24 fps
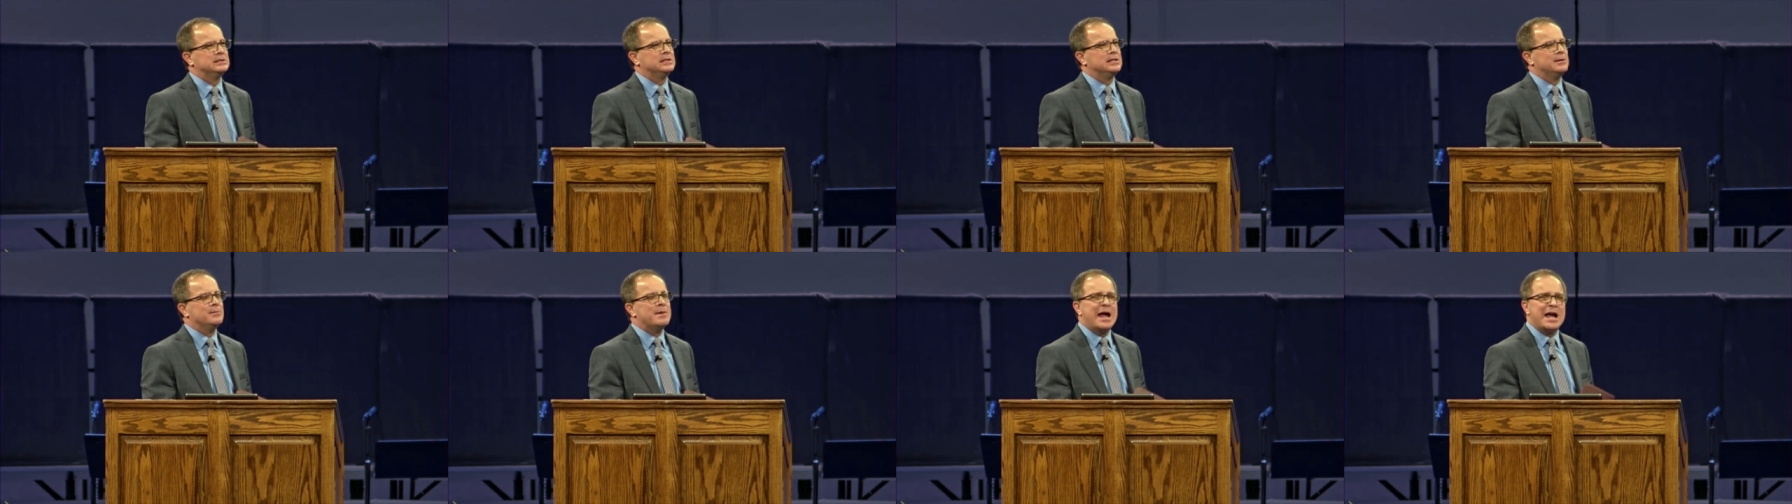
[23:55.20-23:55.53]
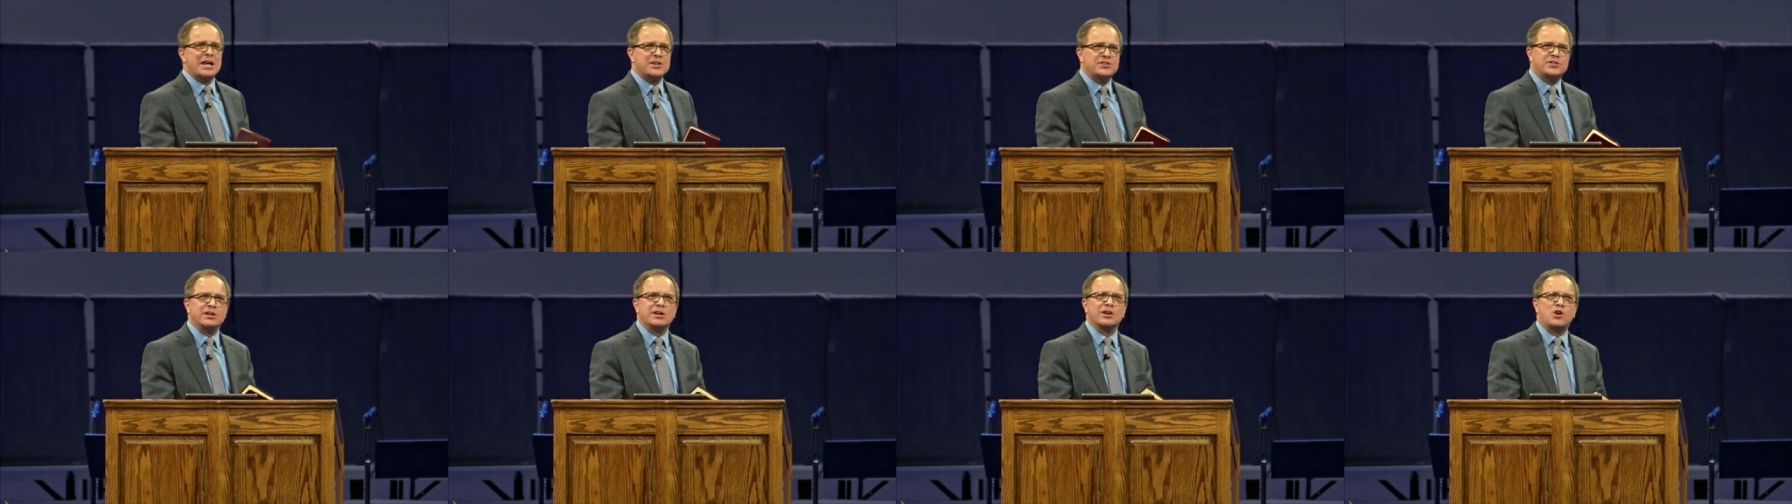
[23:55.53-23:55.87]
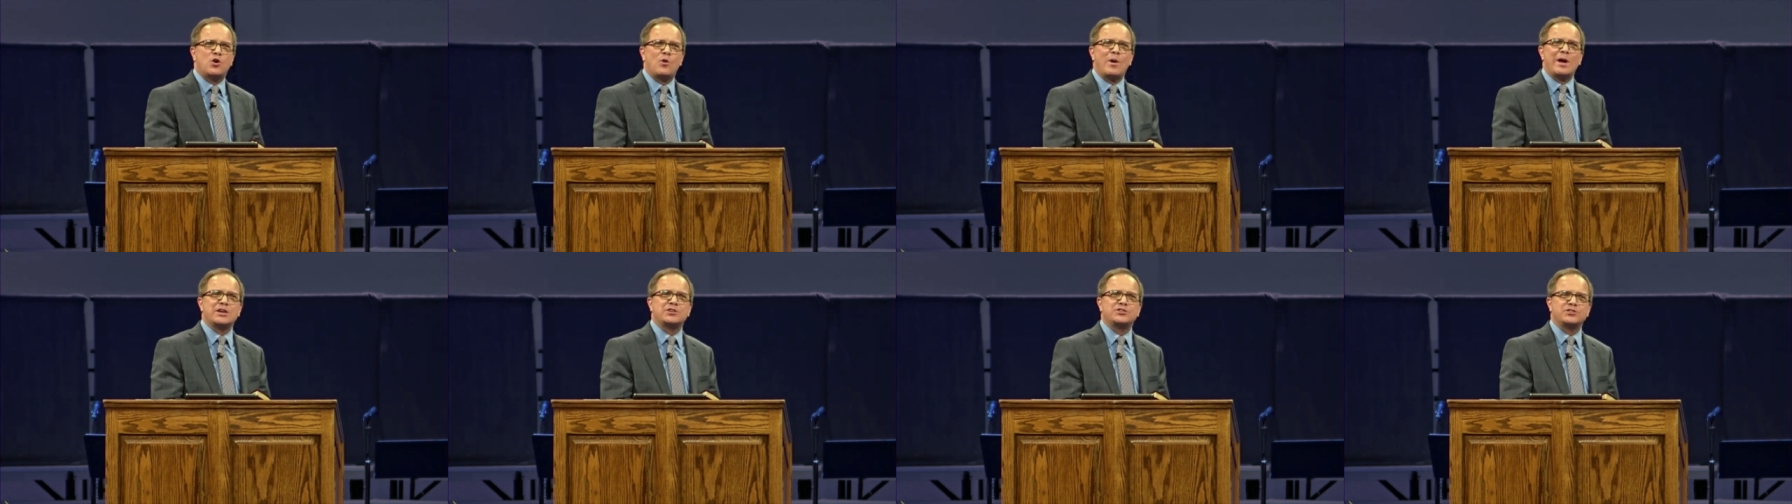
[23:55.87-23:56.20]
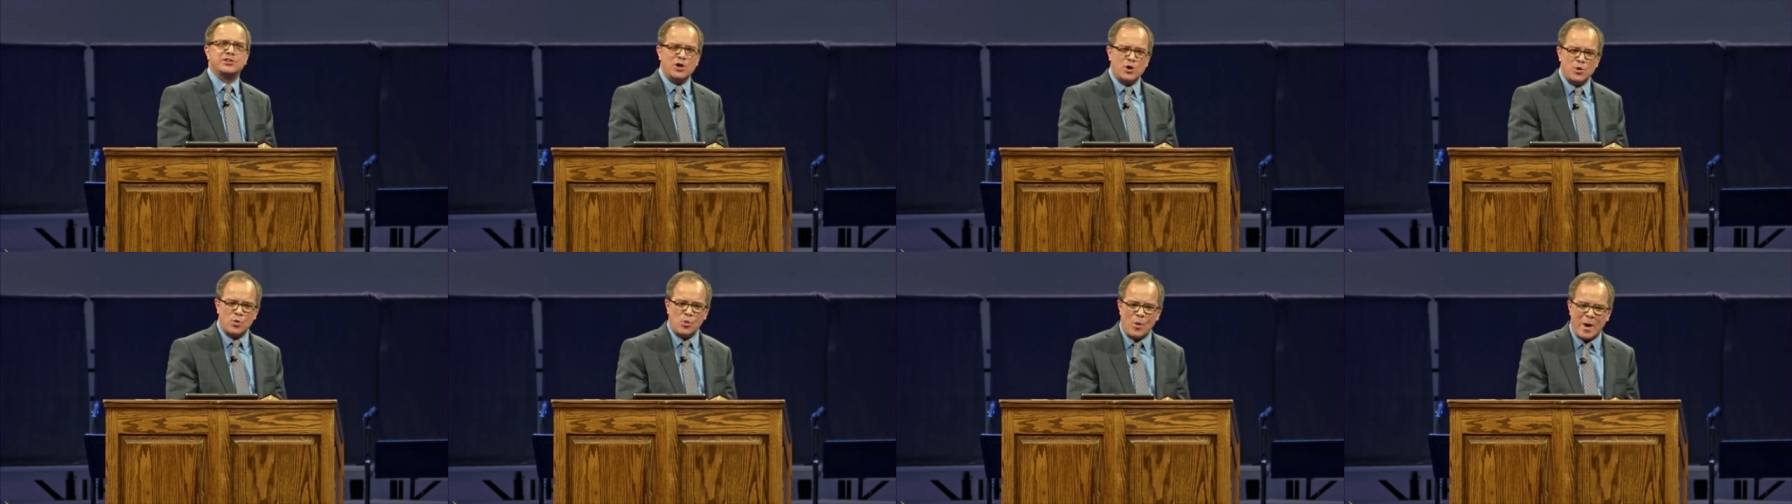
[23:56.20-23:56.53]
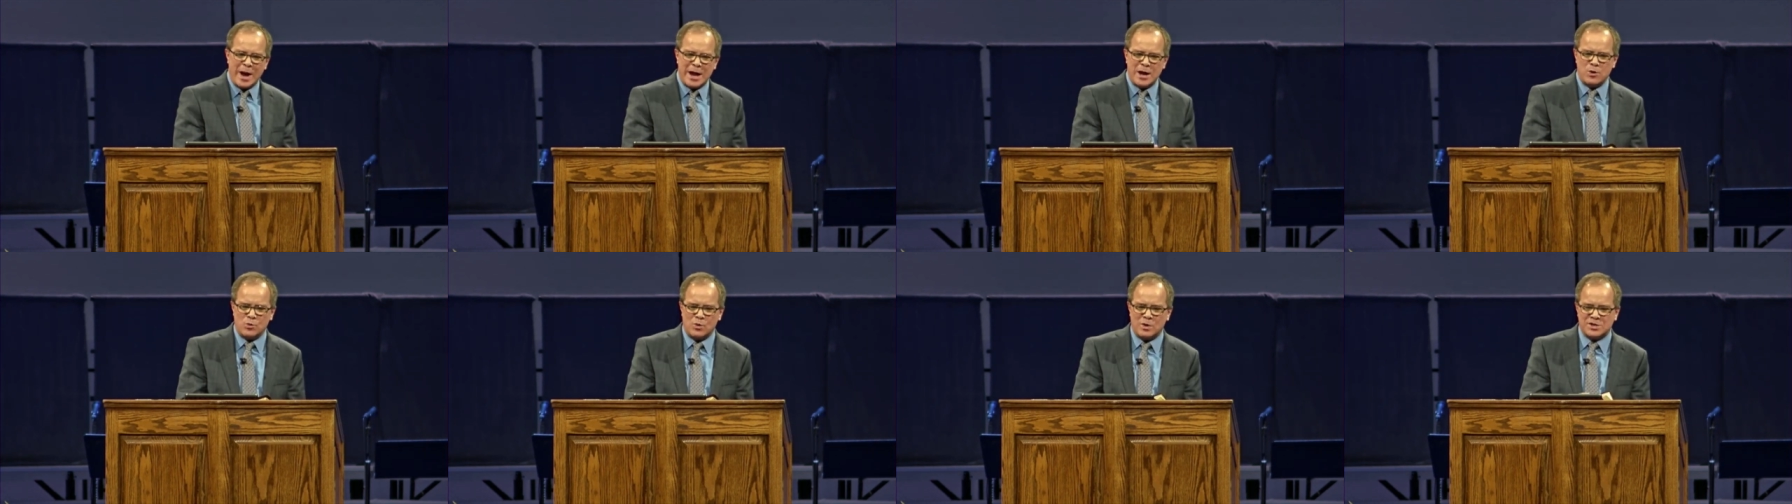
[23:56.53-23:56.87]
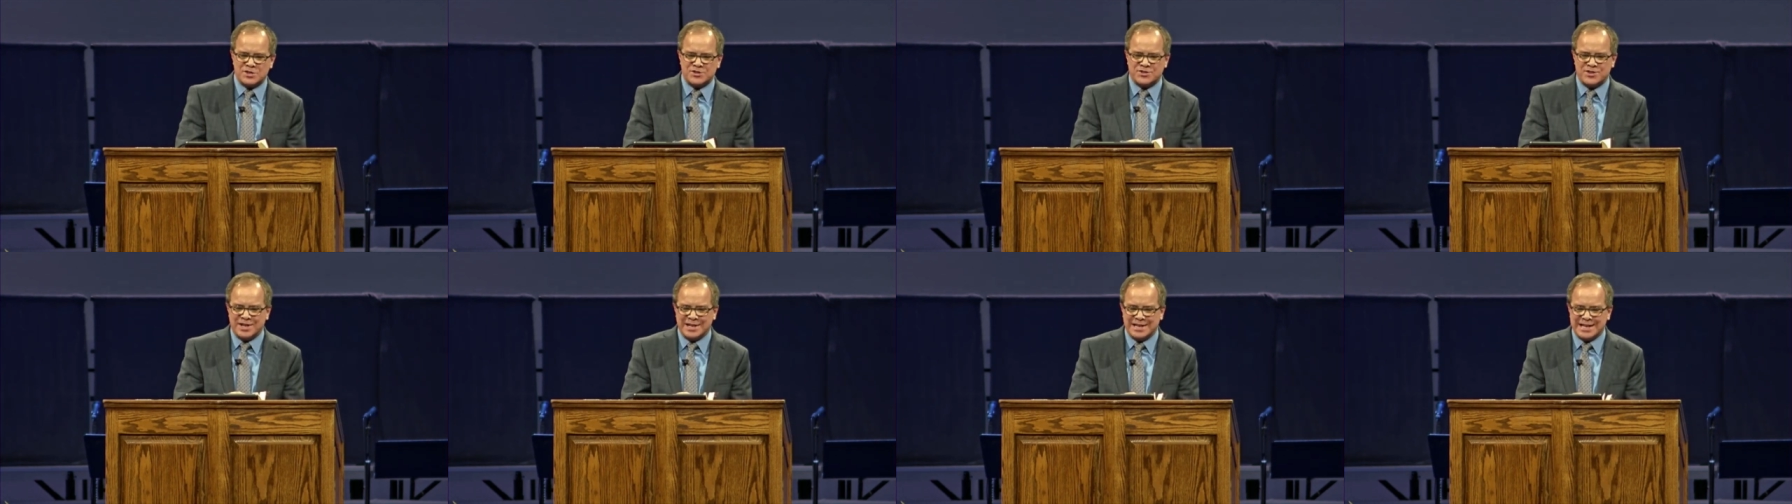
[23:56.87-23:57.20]
Let me ask you a question. When
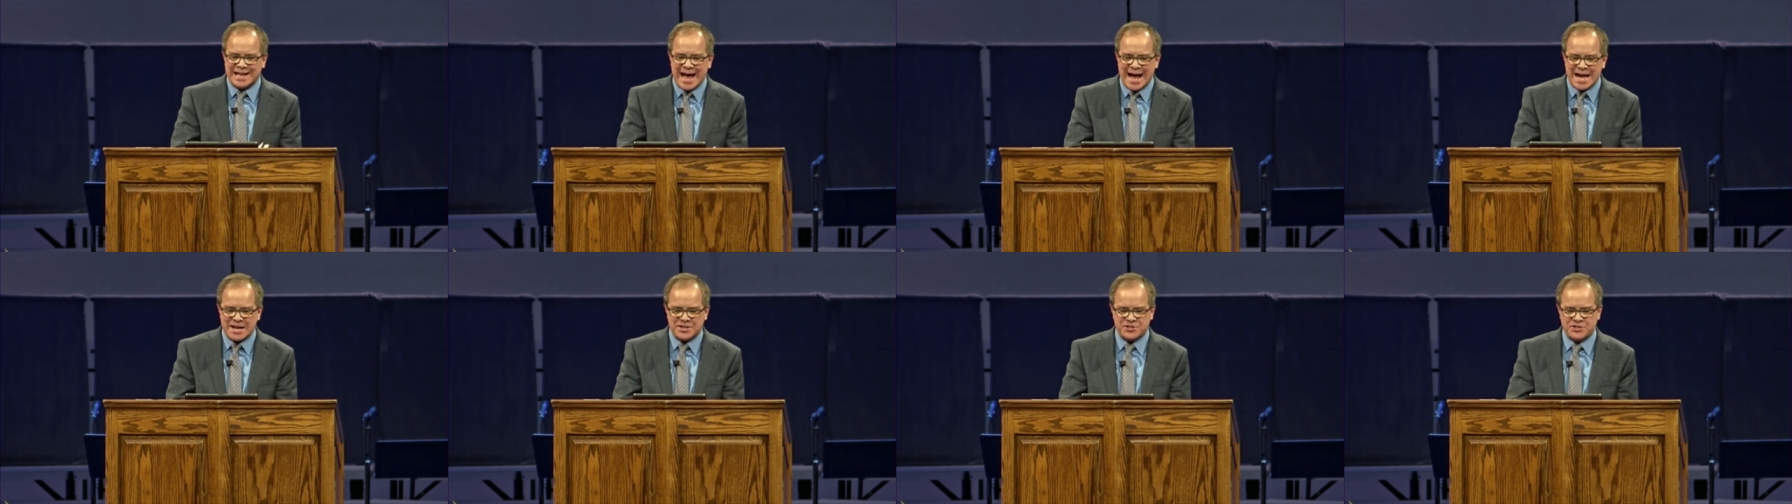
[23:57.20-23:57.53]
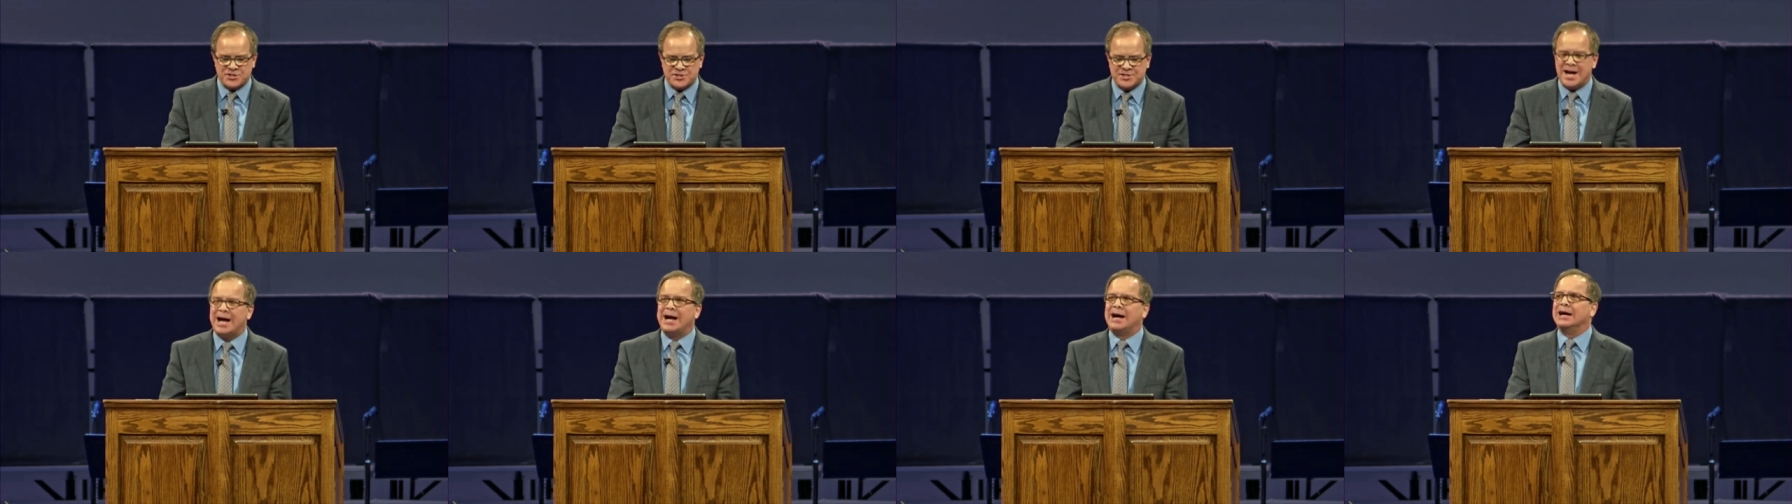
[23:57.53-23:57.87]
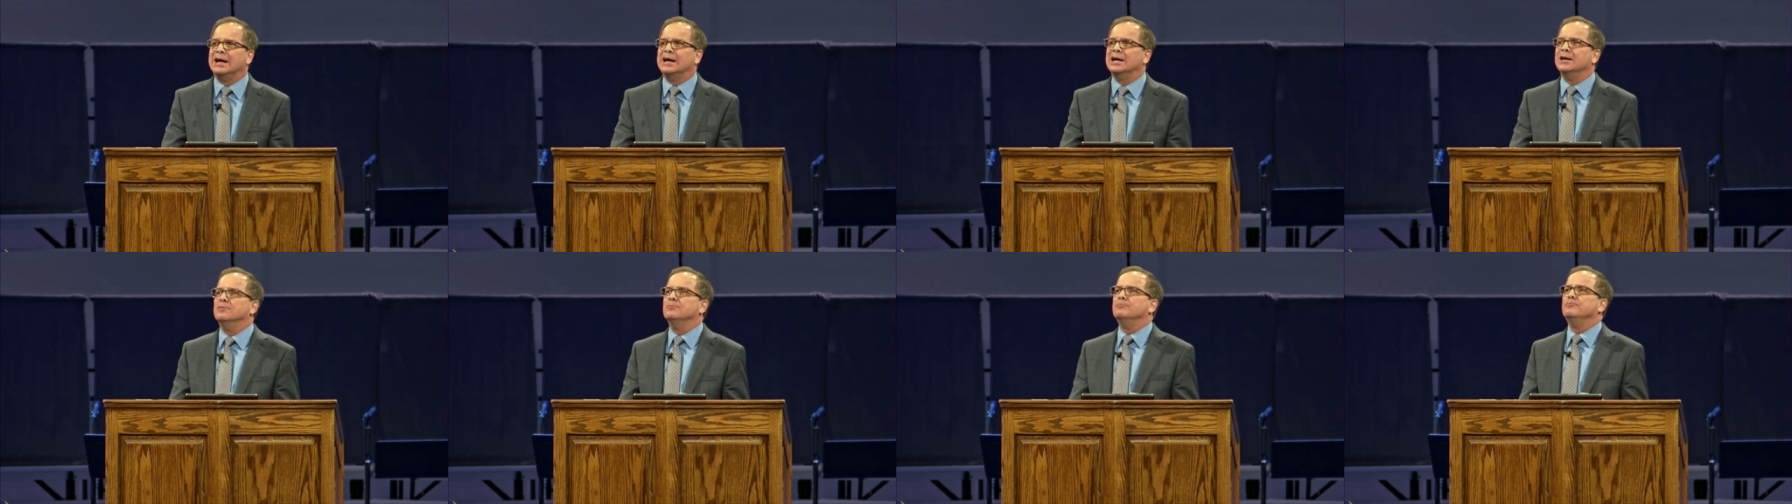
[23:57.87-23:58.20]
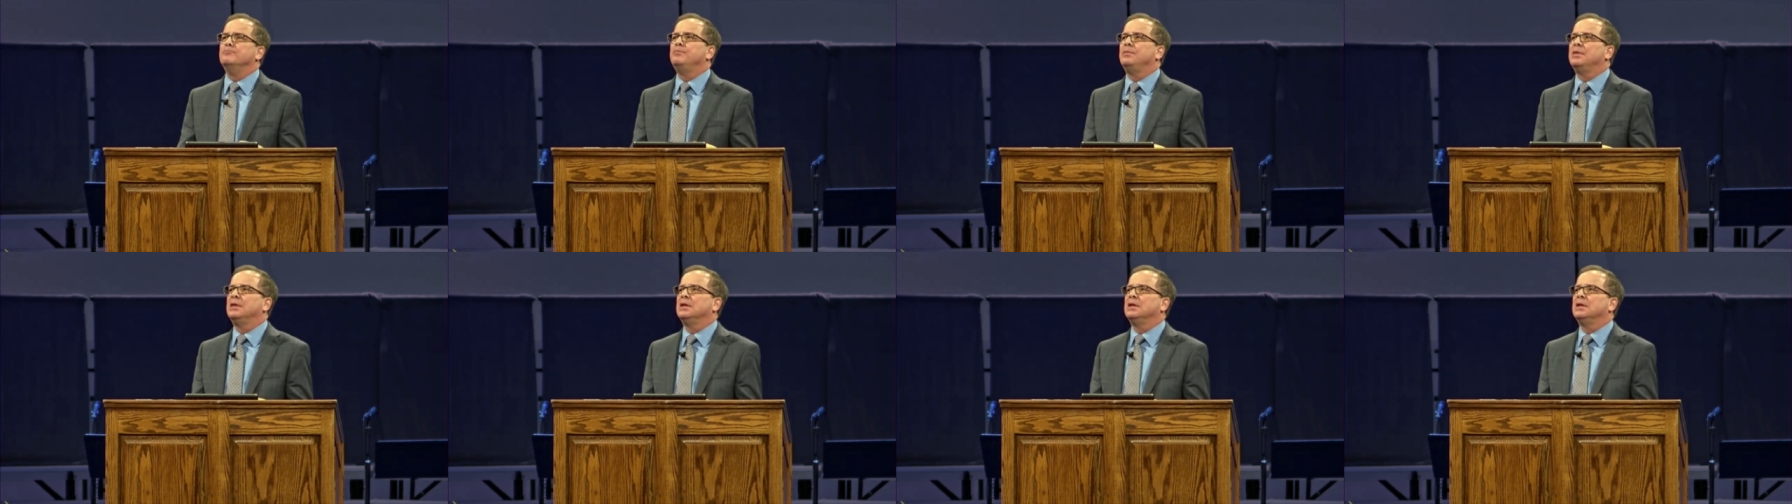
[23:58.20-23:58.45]
was the last time